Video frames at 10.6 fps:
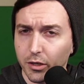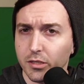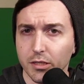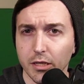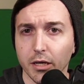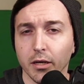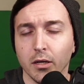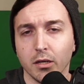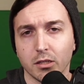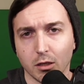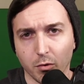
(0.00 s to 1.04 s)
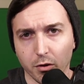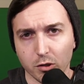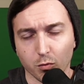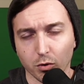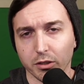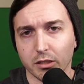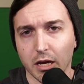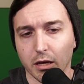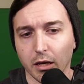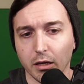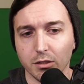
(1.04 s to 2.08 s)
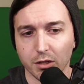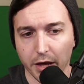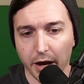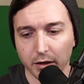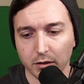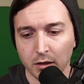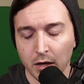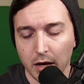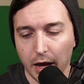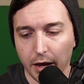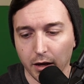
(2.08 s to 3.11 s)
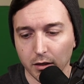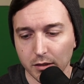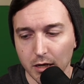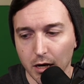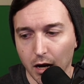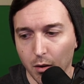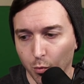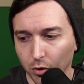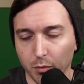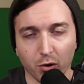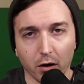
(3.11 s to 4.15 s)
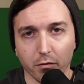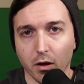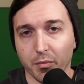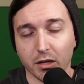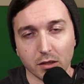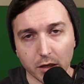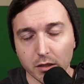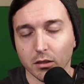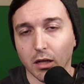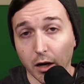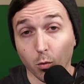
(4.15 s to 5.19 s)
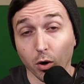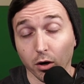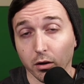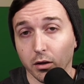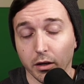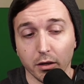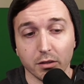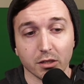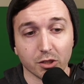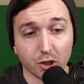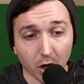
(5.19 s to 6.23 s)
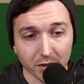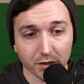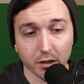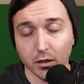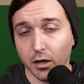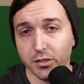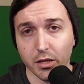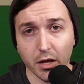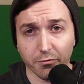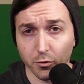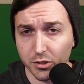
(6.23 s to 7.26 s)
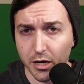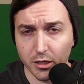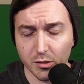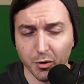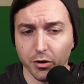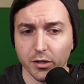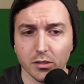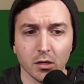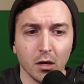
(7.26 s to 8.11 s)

to see some of those really take into that. And I'm really proud of them because it is a lot of work. It is exhausting. I say that firsthand experience